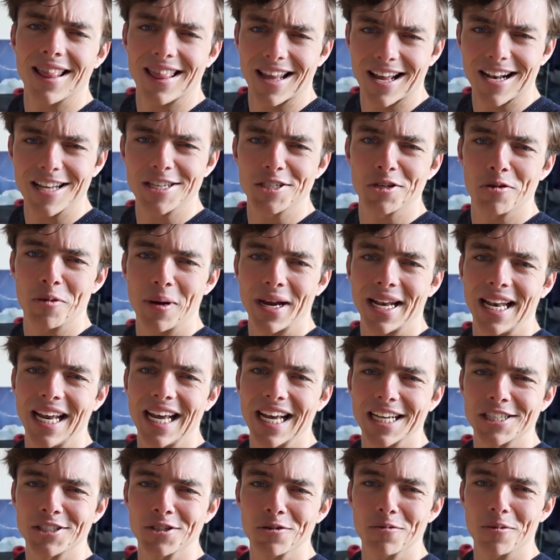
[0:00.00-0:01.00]
Now let's
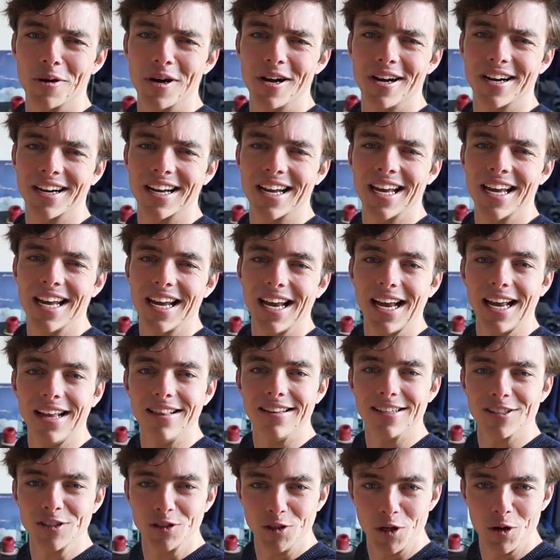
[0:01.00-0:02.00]
quickly get to work
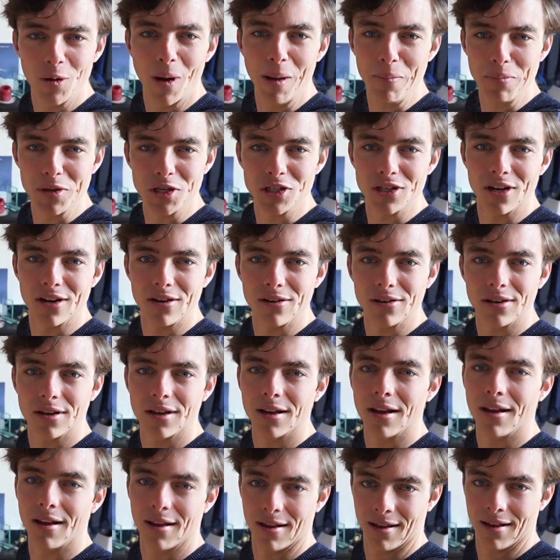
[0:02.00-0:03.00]
in this new episode,
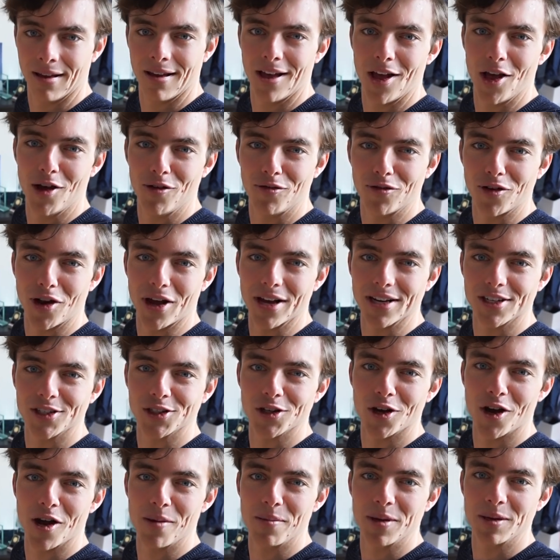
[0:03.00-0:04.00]
The Flying
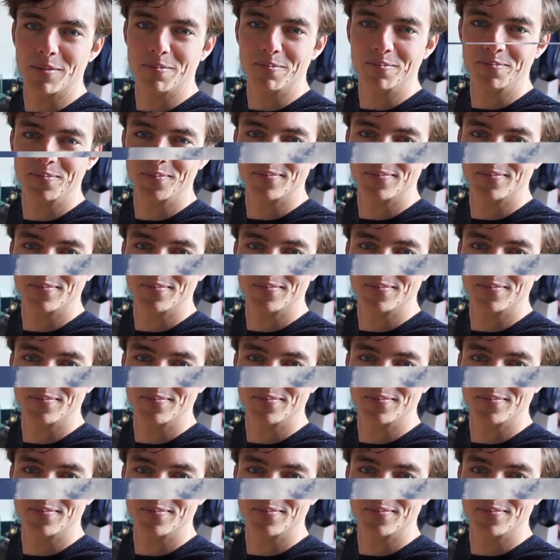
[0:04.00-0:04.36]
Simon.